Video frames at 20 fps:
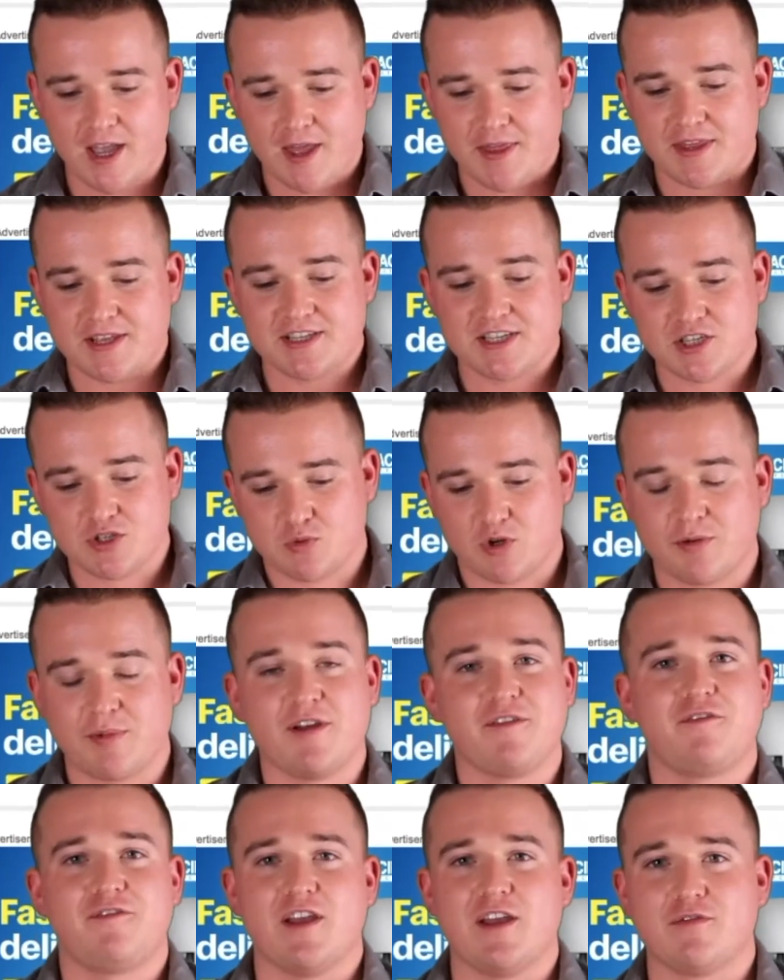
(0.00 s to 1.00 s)
This is one of my
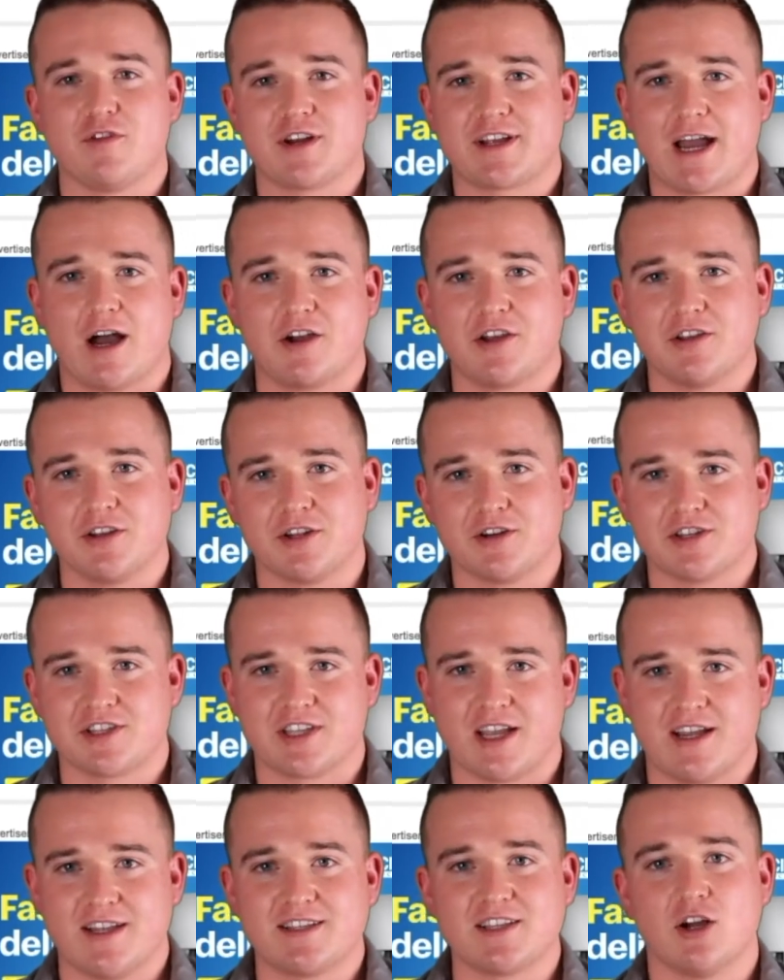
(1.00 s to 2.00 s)
favorite calculator sites.